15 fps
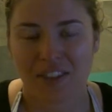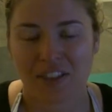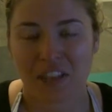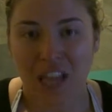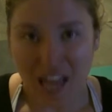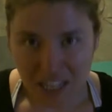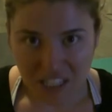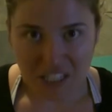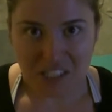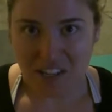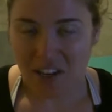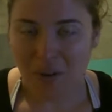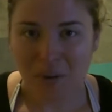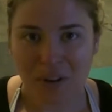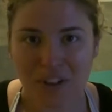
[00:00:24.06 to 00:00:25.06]
The last thing
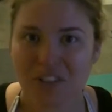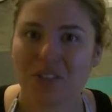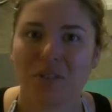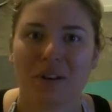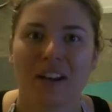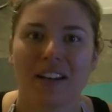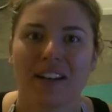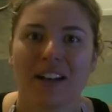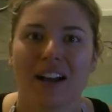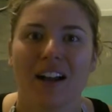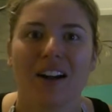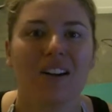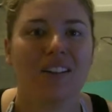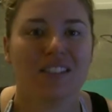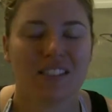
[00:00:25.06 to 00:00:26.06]
I want to do right
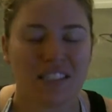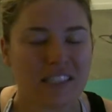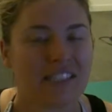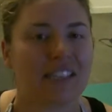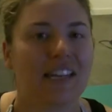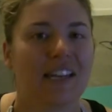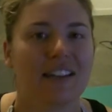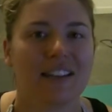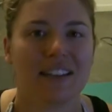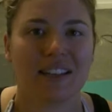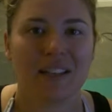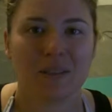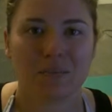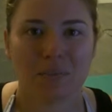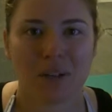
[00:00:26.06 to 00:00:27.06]
now is
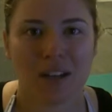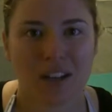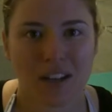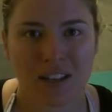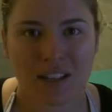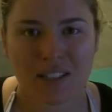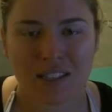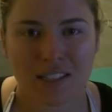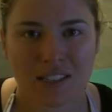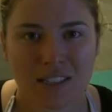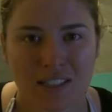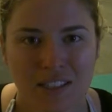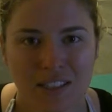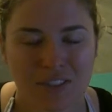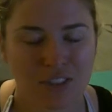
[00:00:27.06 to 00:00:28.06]
insanity, but
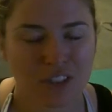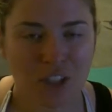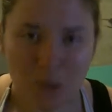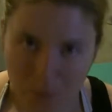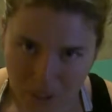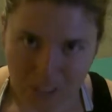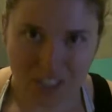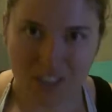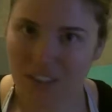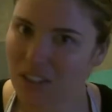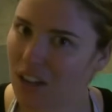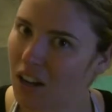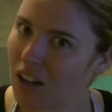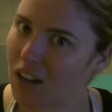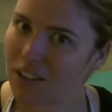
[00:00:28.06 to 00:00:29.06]
if you're committed to the
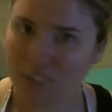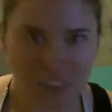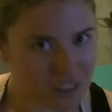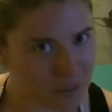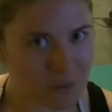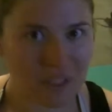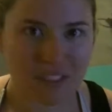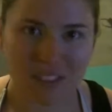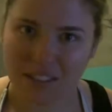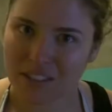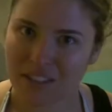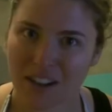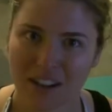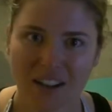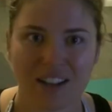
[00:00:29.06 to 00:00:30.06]
cause, you're committed to the
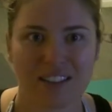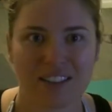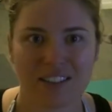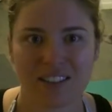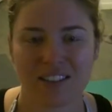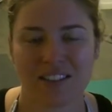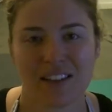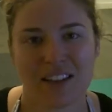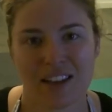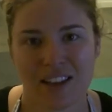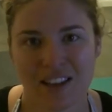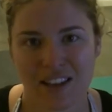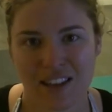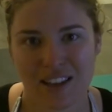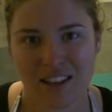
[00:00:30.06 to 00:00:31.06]
cause.
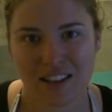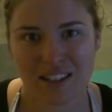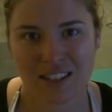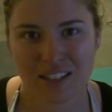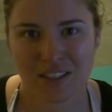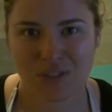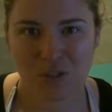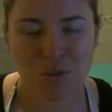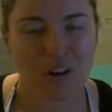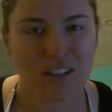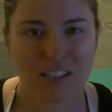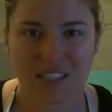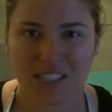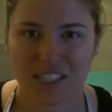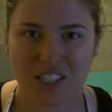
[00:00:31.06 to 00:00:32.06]
And if you want
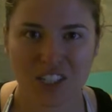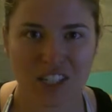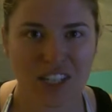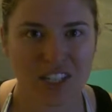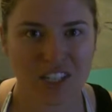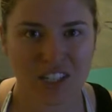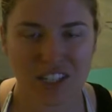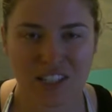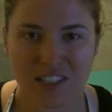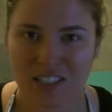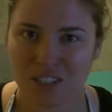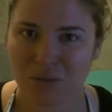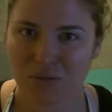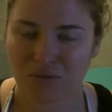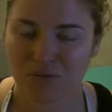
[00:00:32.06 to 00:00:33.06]
to see any changes,
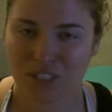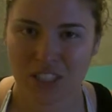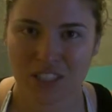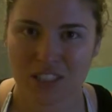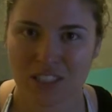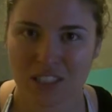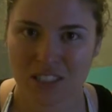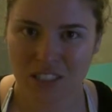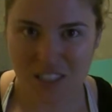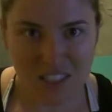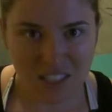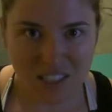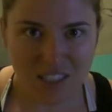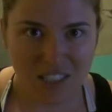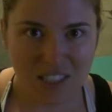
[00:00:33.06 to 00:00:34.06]
it takes
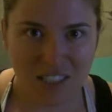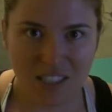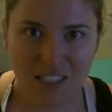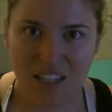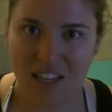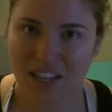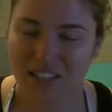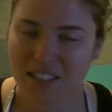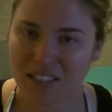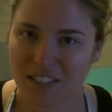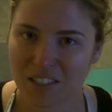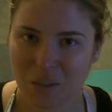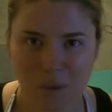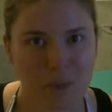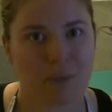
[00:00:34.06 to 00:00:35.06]
consistency and it takes
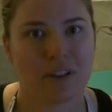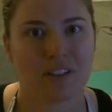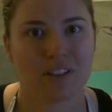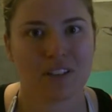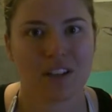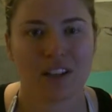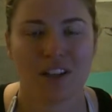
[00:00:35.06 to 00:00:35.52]
commitment.